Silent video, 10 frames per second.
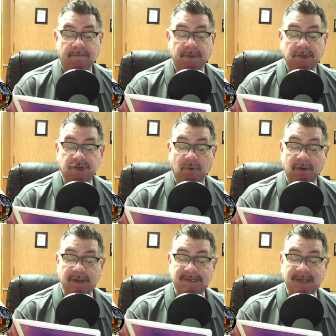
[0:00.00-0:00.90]
For the
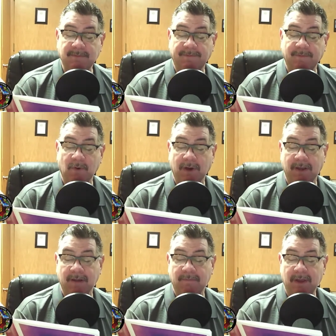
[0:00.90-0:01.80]
joy set before
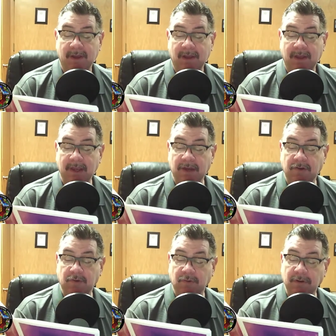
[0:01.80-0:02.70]
him, he
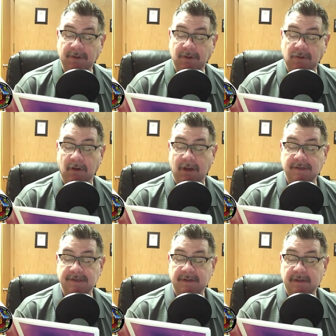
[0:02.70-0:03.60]
endured the
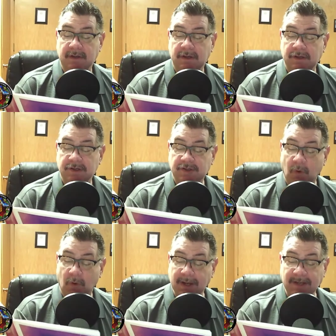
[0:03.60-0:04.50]
cross,
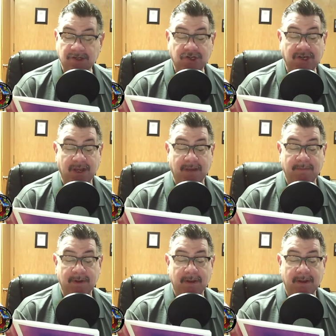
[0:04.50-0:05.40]
scorning its
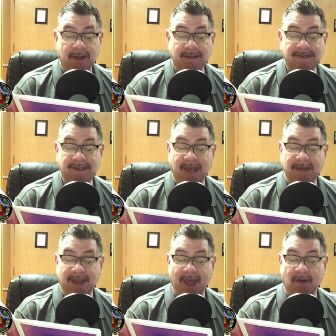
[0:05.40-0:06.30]
shame, and
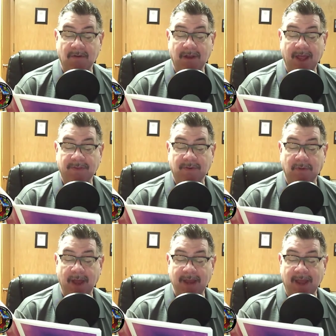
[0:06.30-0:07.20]
sat down at the
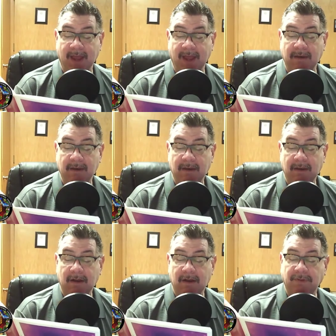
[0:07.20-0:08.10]
right hand
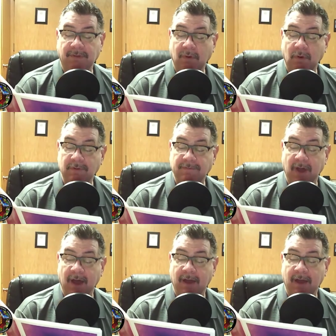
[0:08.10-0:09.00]
of the throne of
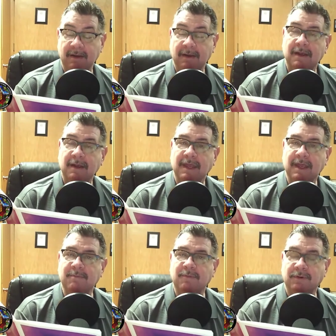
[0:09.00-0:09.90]
God.
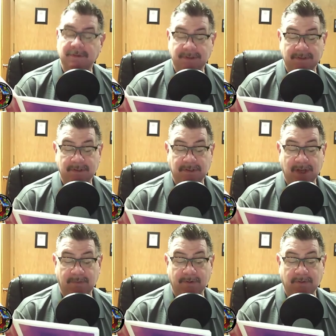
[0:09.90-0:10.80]
Hebrews
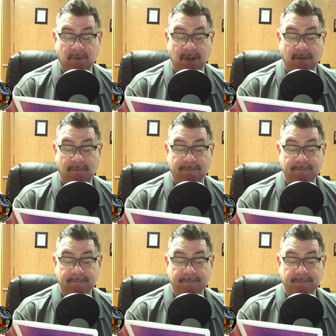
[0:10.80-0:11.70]
chapter 12.